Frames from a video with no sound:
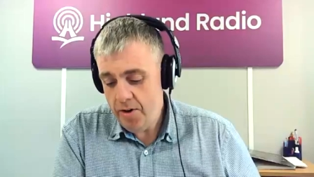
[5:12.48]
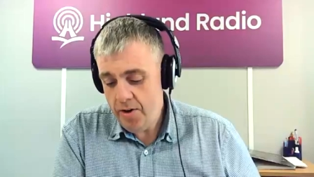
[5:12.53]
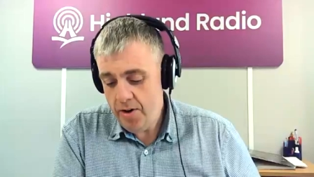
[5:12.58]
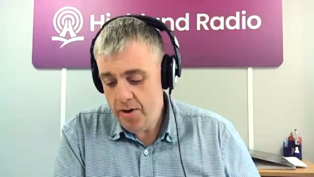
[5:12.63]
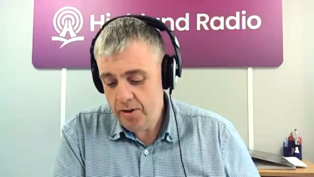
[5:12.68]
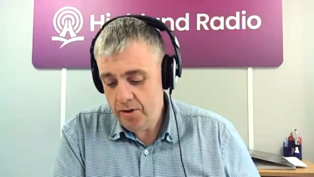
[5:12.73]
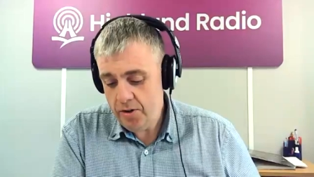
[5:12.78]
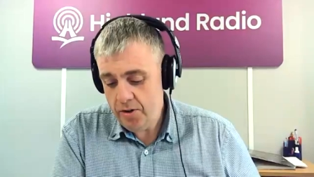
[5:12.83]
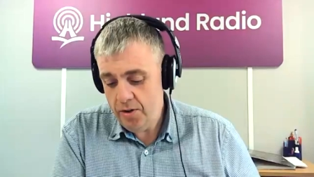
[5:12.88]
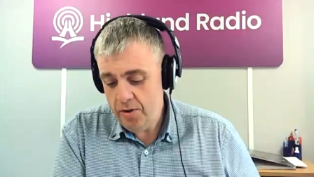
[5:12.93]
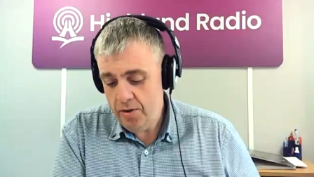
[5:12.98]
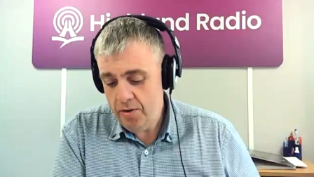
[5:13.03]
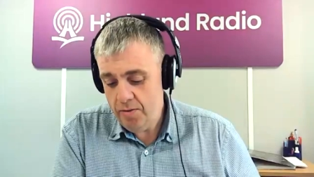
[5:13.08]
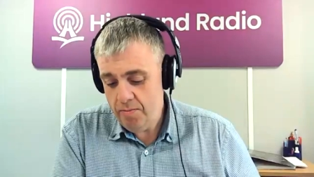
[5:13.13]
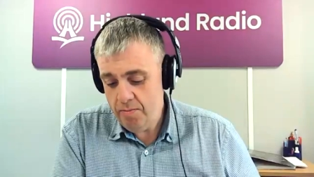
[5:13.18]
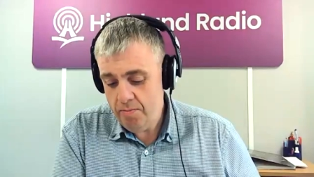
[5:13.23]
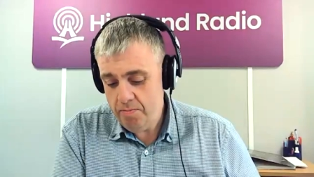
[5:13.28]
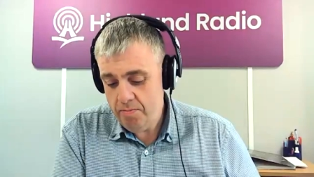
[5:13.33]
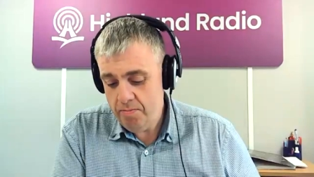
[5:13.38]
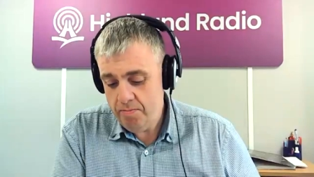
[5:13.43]
You're not
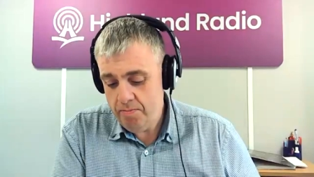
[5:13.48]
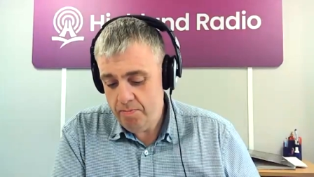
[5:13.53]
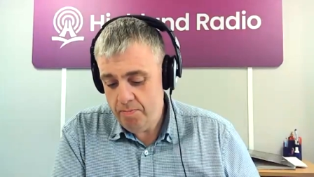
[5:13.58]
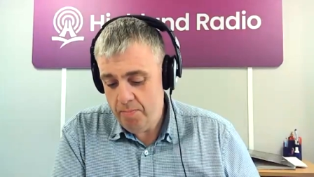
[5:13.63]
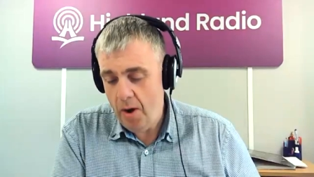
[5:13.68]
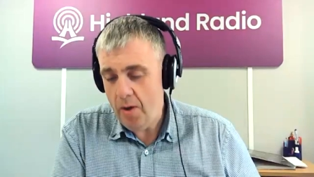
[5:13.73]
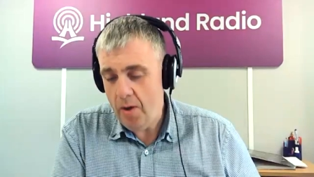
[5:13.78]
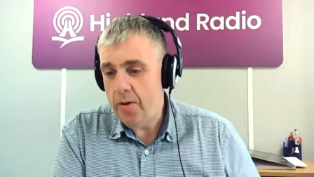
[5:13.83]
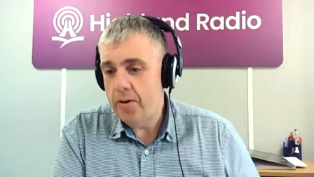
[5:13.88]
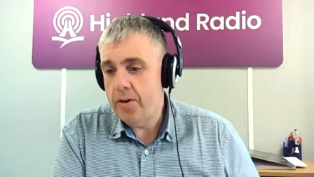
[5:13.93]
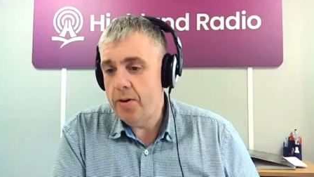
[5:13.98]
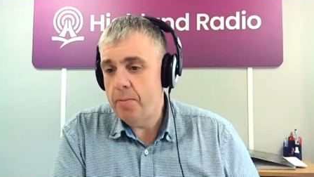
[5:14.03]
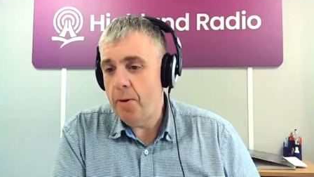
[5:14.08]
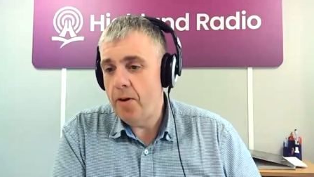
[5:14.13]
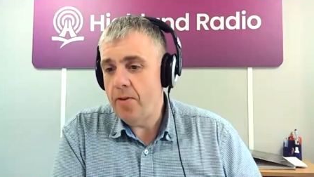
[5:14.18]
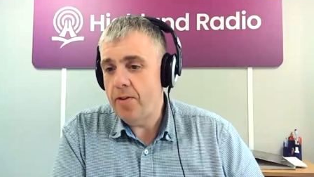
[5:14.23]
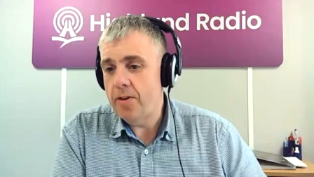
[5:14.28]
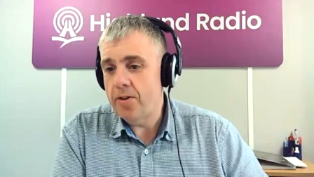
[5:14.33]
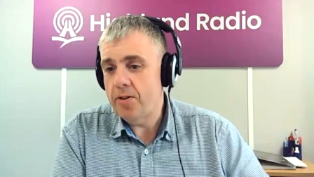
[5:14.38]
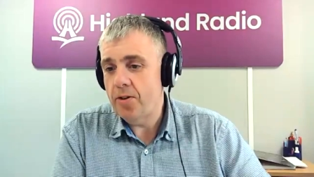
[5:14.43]
too bothered
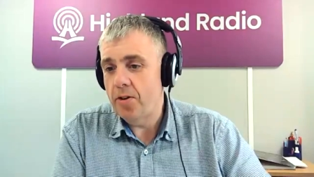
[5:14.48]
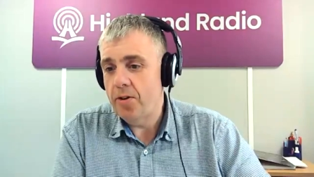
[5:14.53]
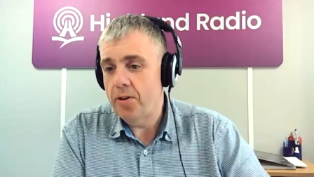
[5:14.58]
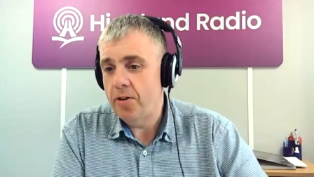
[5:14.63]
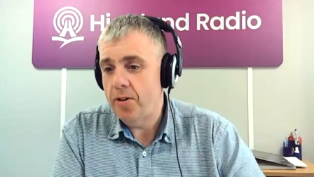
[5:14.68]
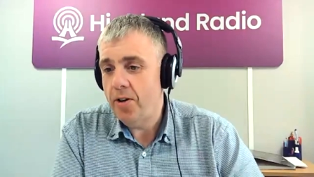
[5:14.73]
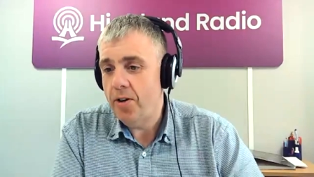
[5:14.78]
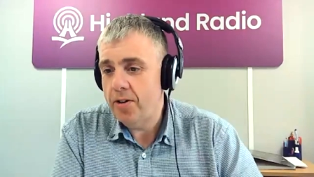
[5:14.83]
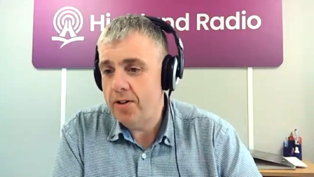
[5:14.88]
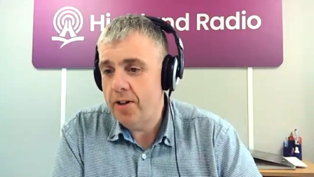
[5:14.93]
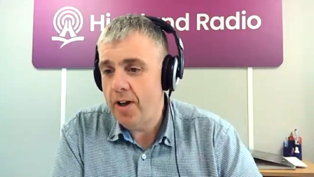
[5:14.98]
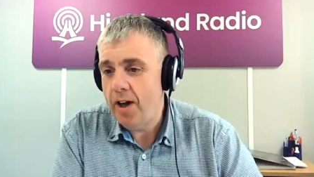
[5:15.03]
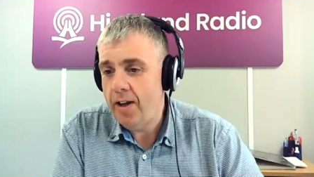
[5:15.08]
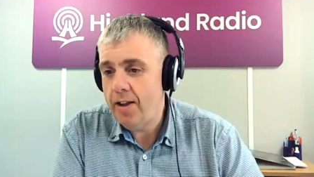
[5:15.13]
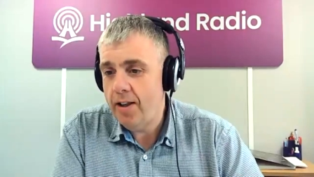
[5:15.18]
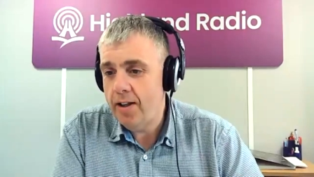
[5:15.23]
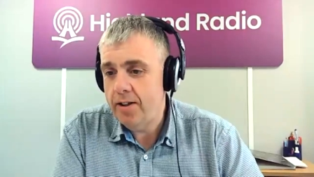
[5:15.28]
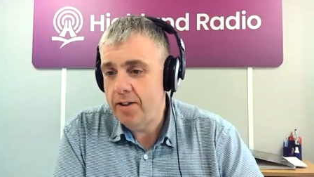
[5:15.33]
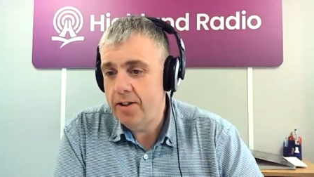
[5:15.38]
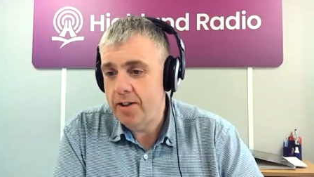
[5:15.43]
about this underdog
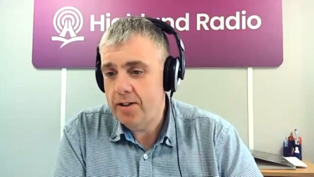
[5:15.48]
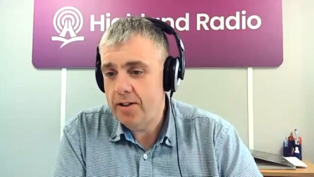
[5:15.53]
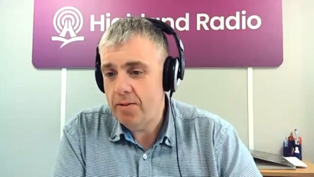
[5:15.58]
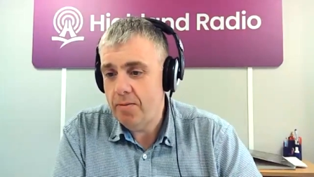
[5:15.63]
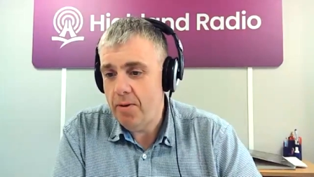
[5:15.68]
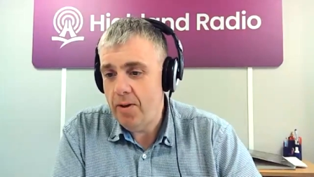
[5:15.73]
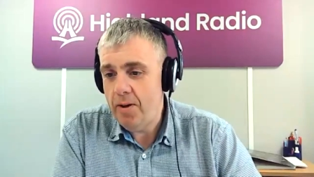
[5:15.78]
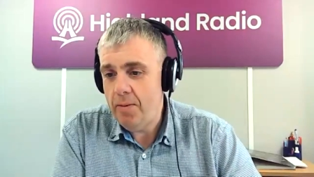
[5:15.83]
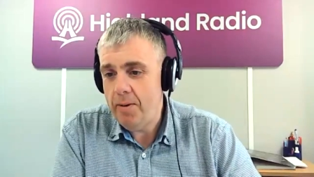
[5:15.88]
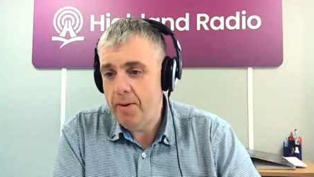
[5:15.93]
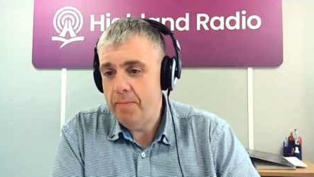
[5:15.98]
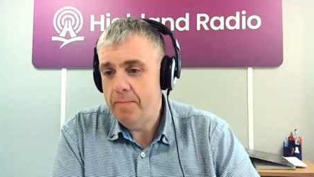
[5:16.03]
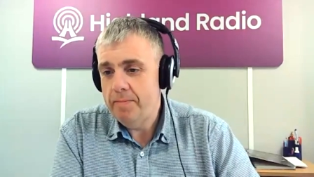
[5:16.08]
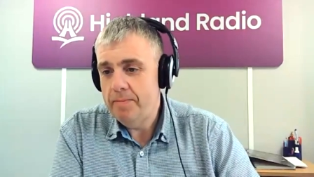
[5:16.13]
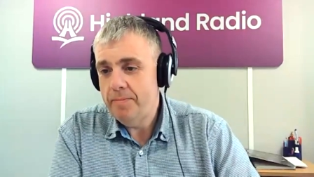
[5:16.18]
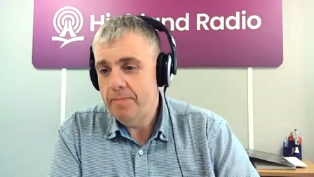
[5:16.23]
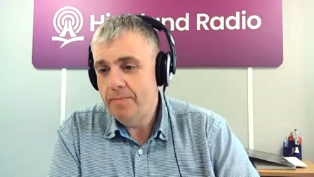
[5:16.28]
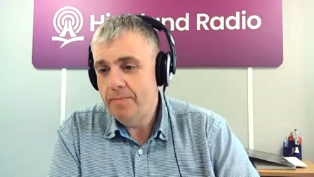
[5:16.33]
tag then, Jason, will you be?